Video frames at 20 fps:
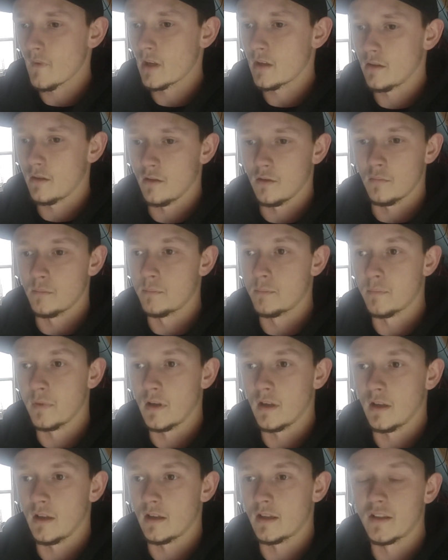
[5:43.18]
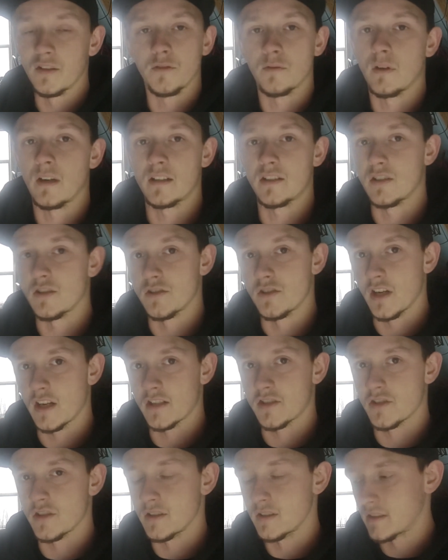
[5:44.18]
indirect
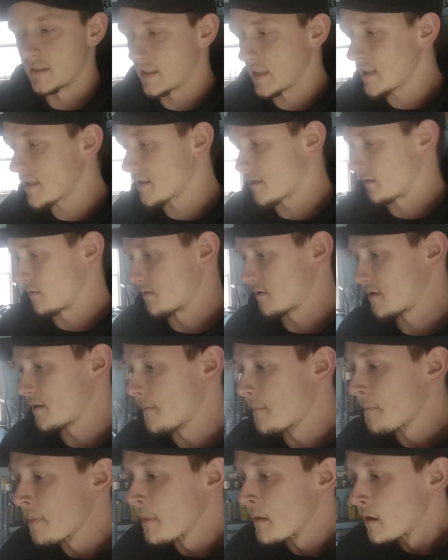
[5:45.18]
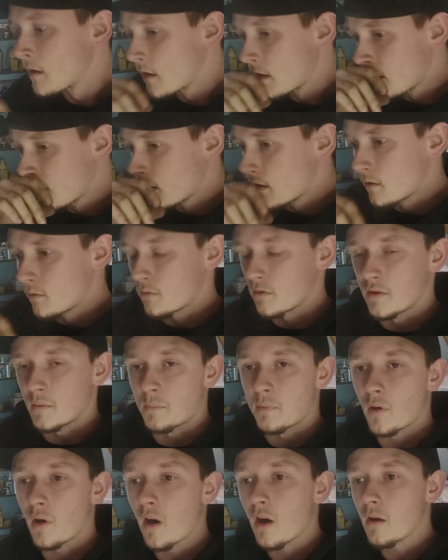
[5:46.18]
injection diesels? Well,
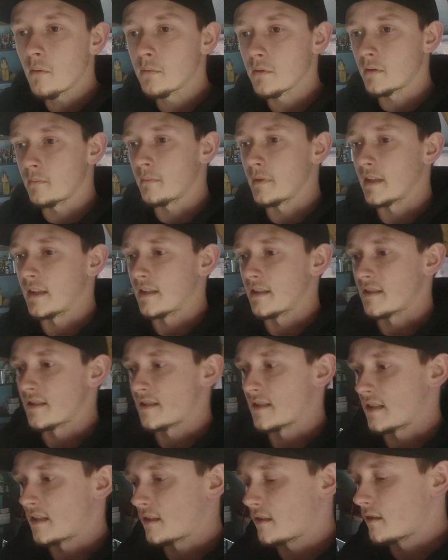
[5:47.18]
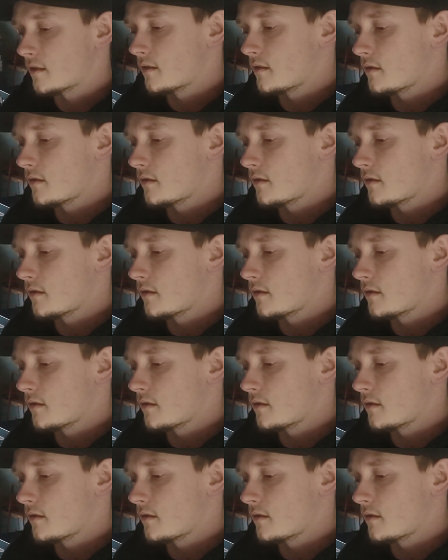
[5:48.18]
the problem is,